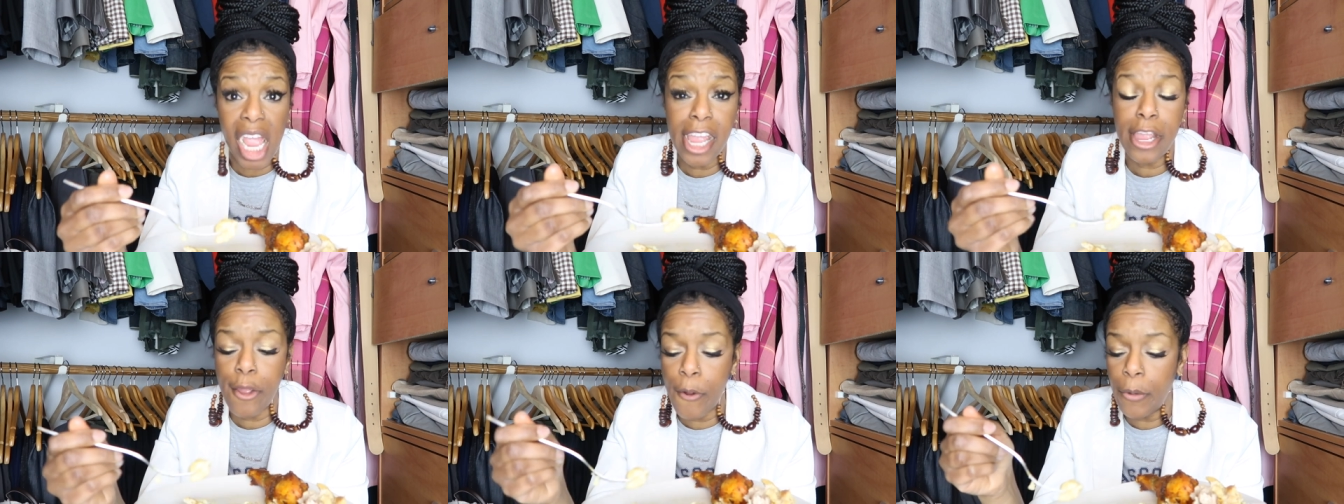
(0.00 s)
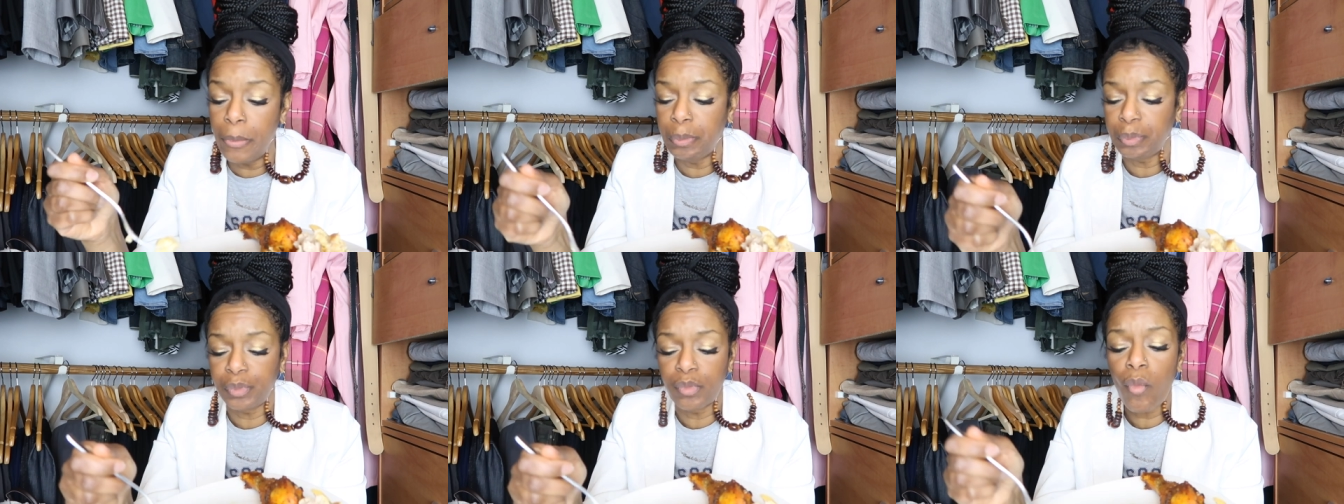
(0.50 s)
thank you.
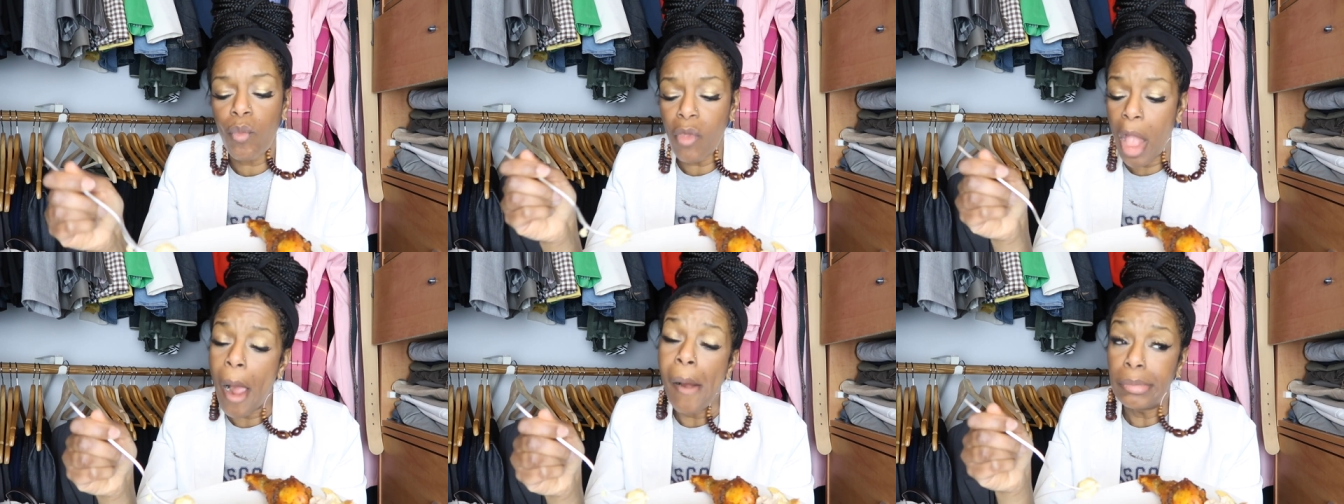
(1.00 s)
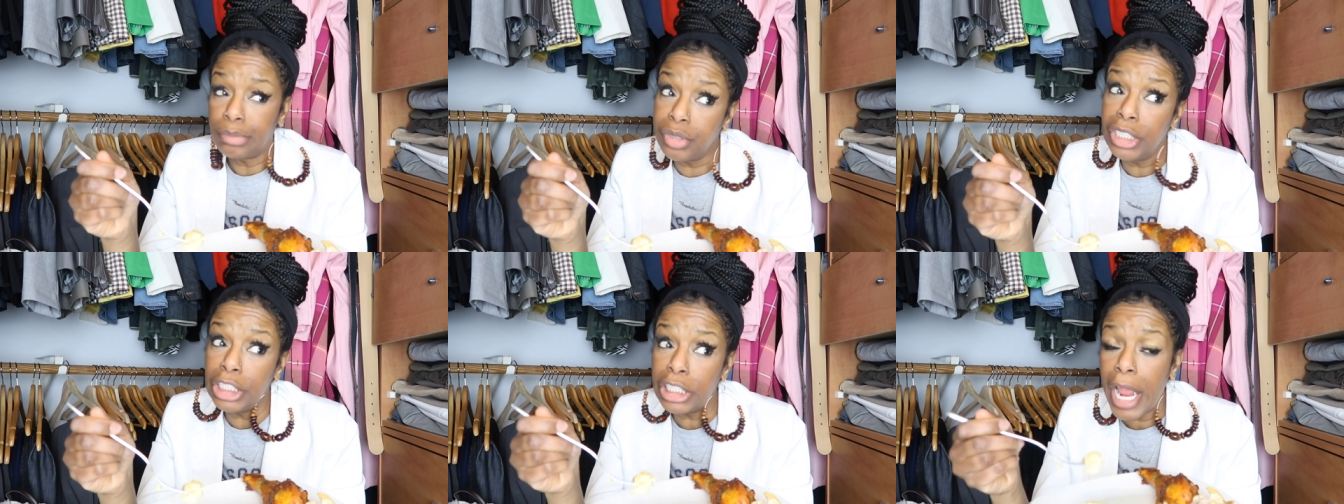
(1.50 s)

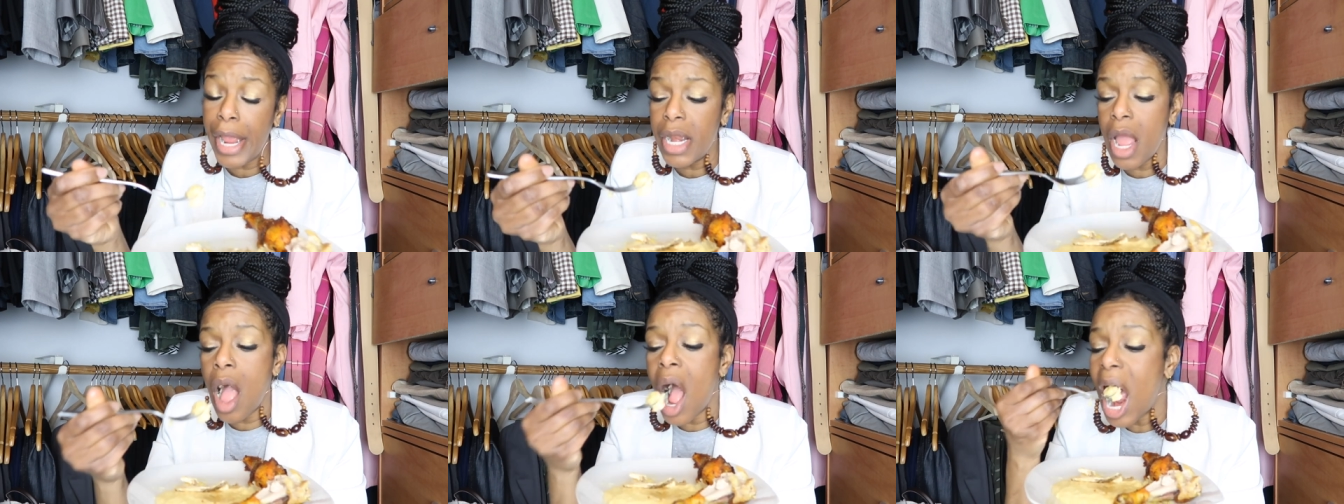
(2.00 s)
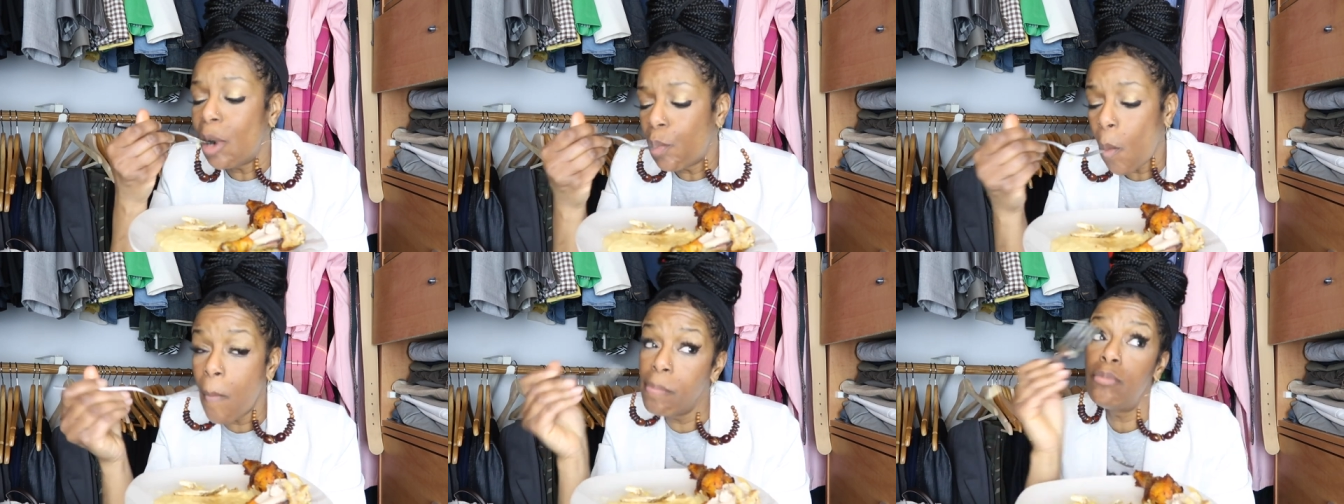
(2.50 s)
Appreciate it.
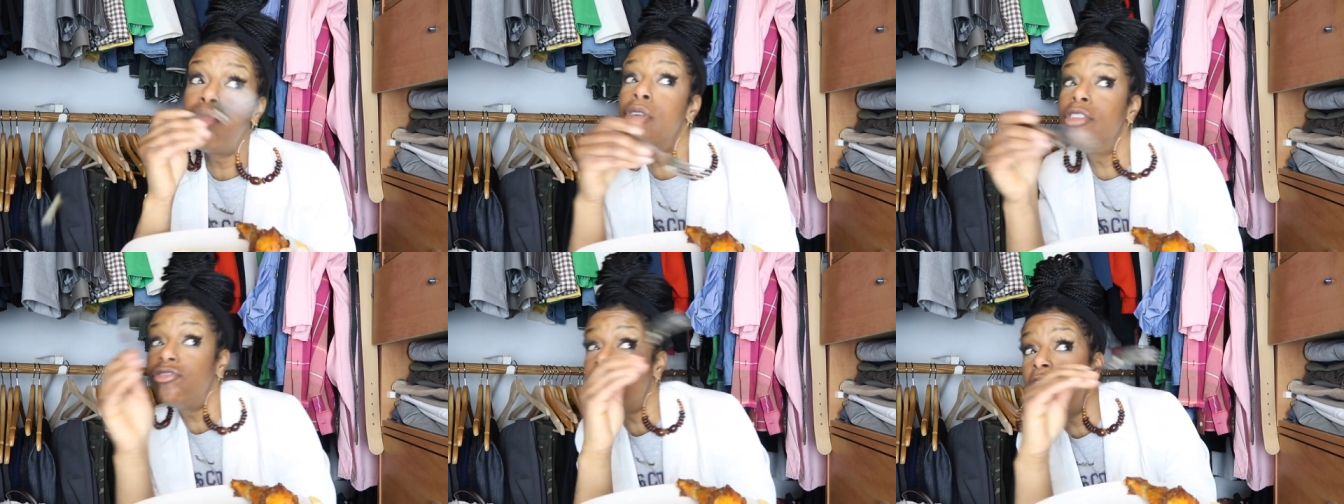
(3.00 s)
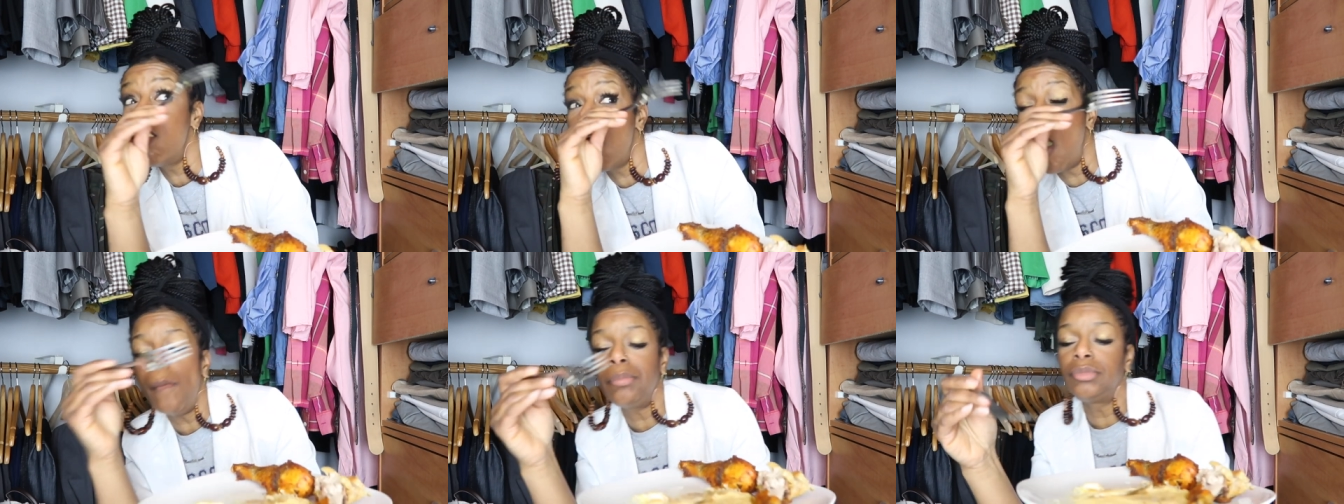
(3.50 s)
Appreciate
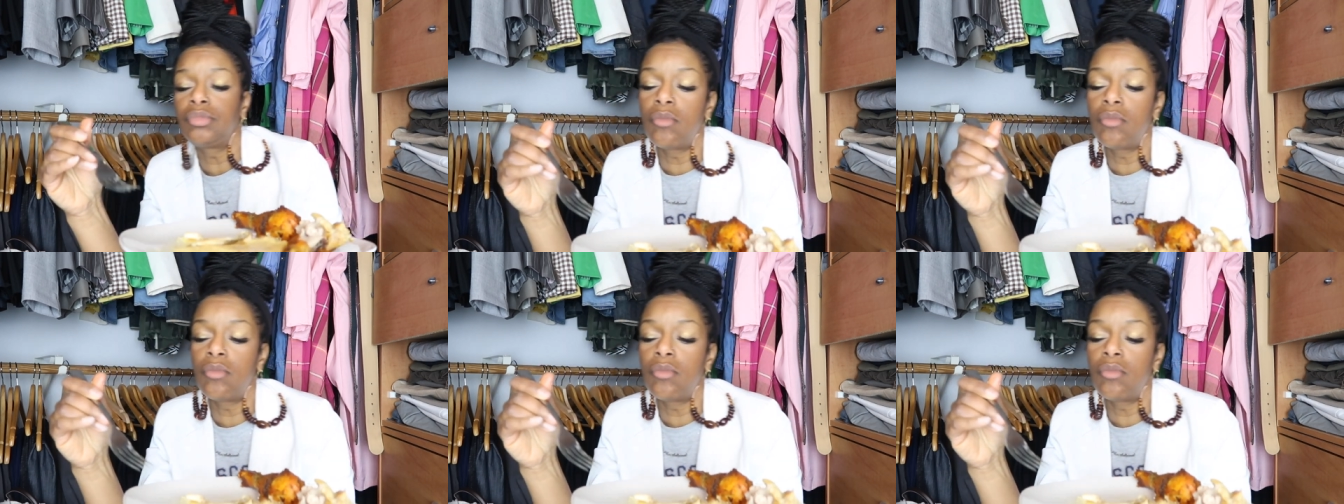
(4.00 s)
it.